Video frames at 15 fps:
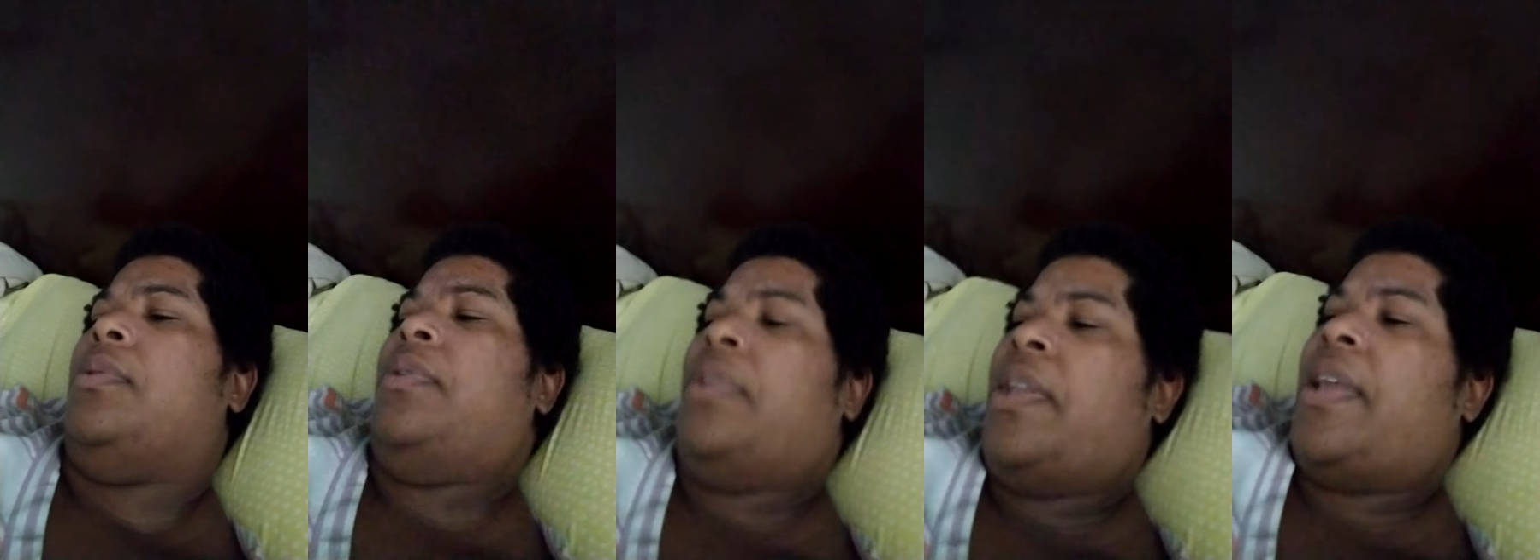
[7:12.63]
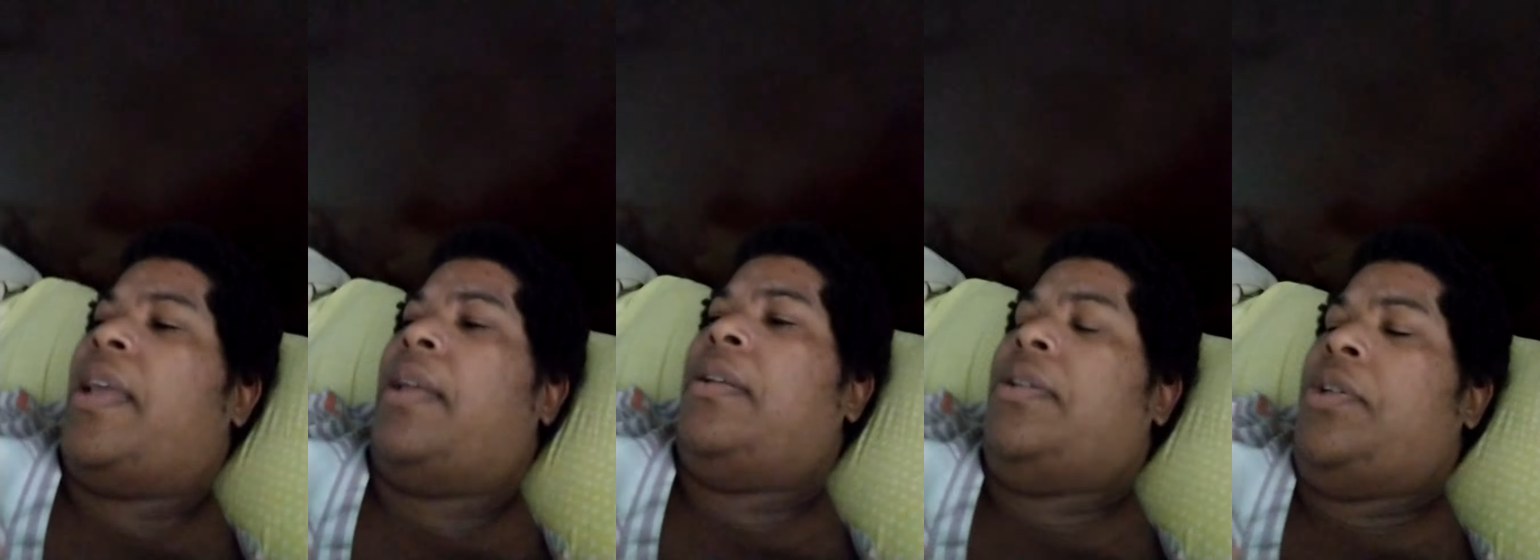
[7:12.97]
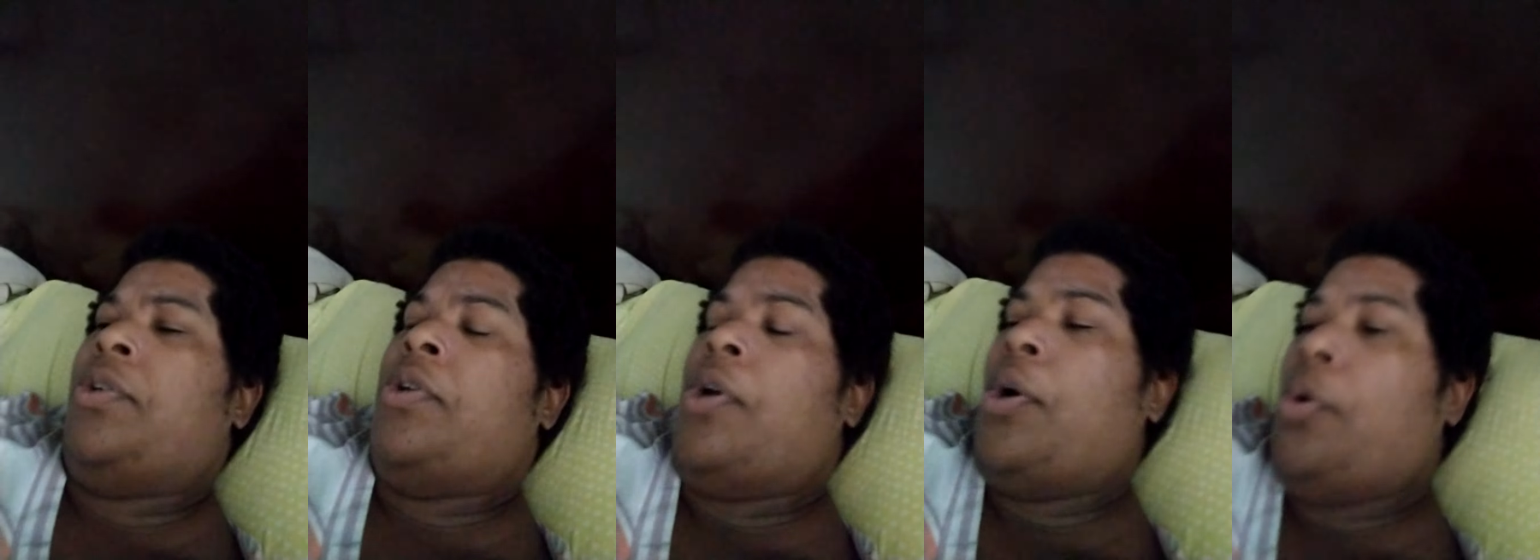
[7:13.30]
than,
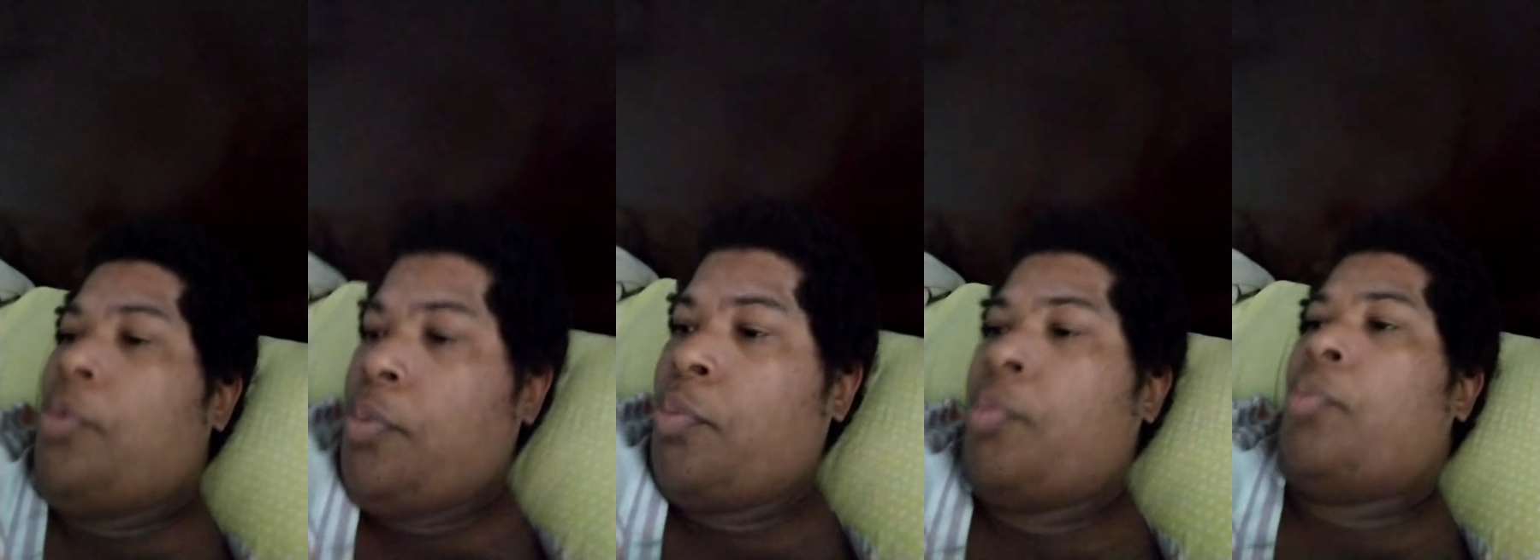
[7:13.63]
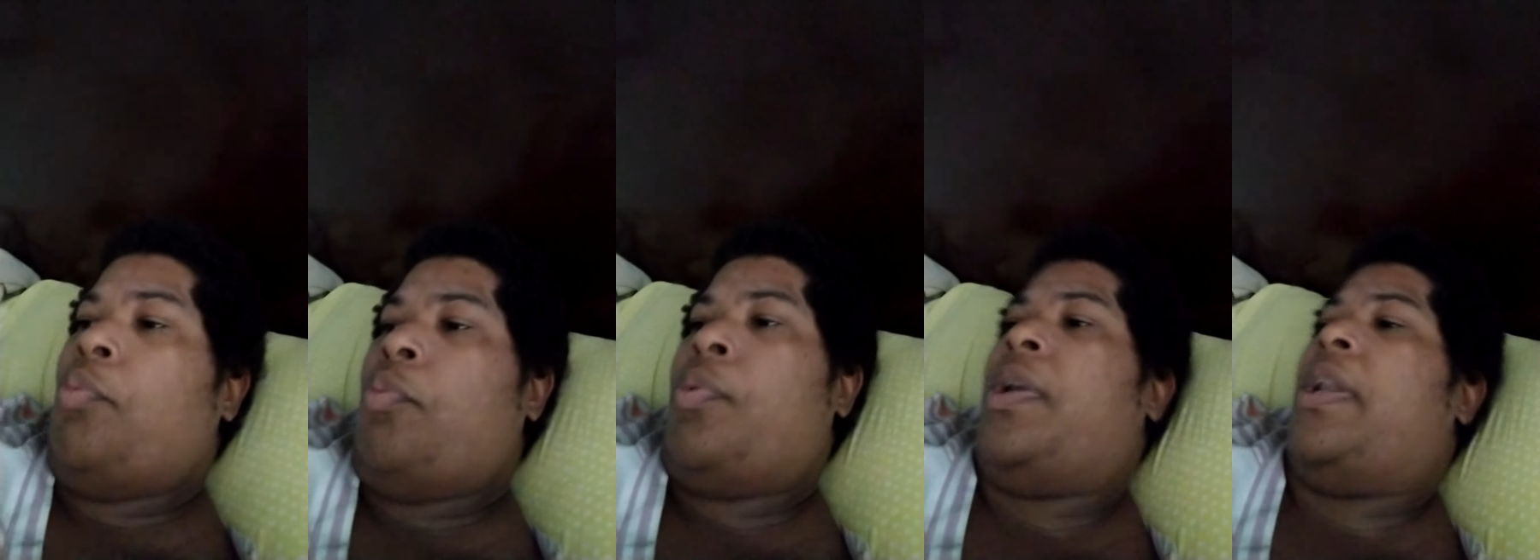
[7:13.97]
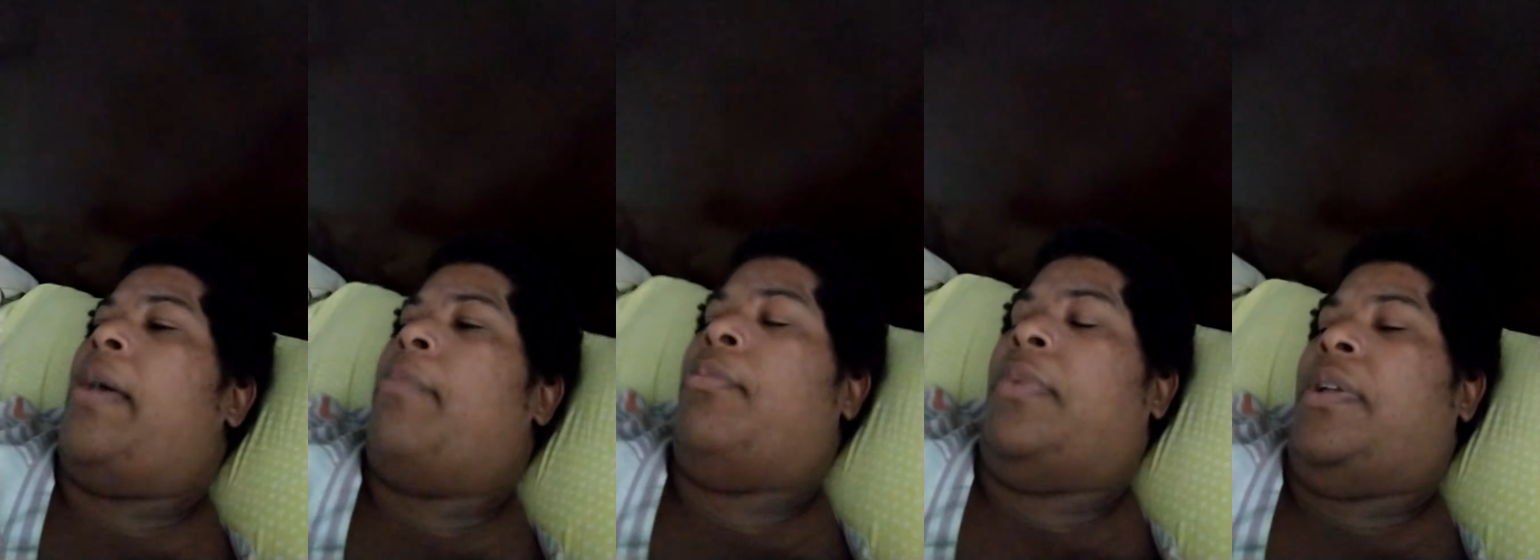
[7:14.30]
you know, when
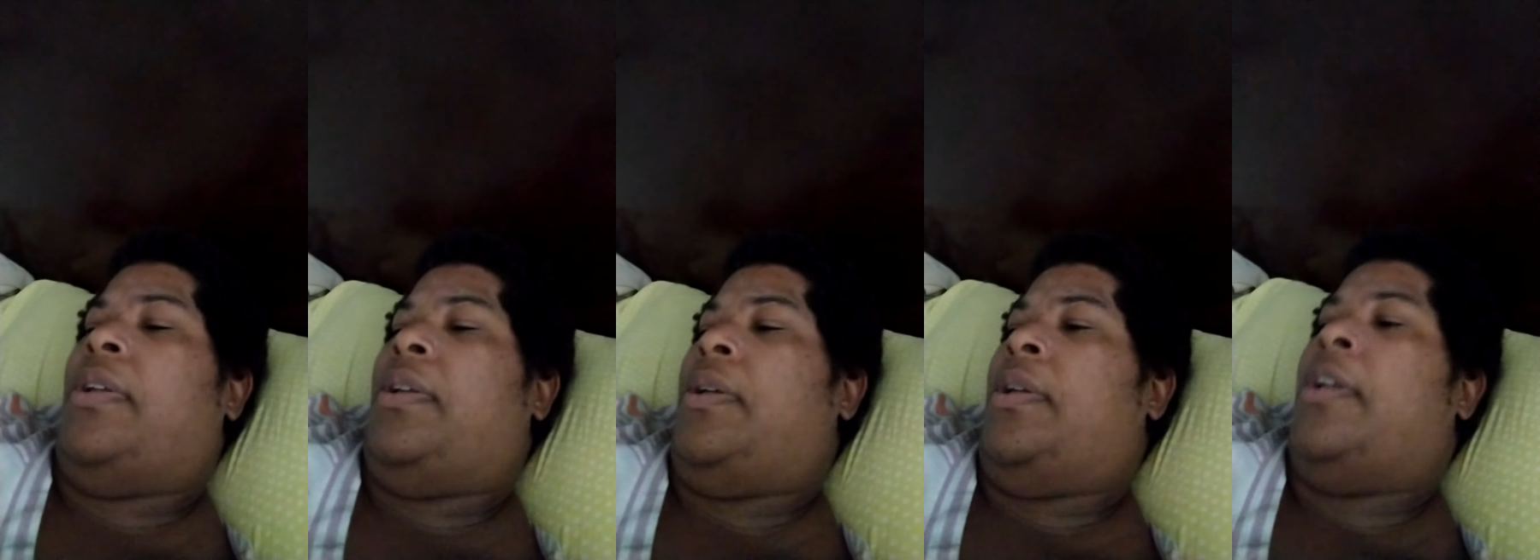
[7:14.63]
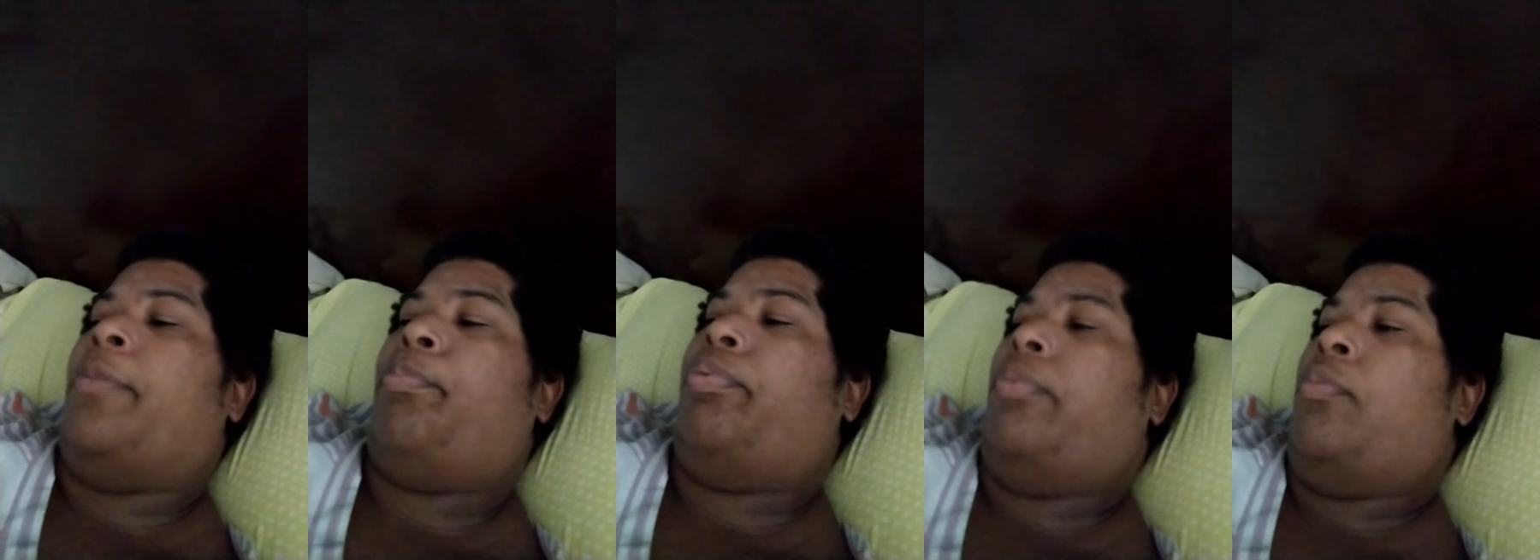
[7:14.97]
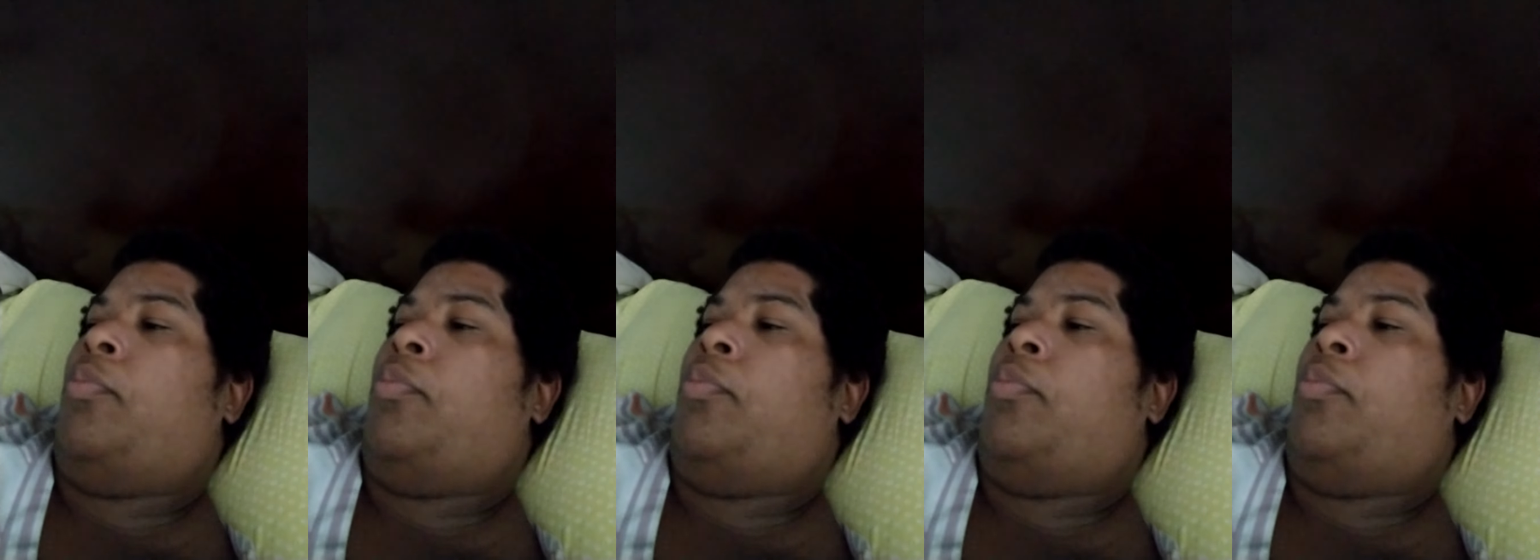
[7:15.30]
I'm in a,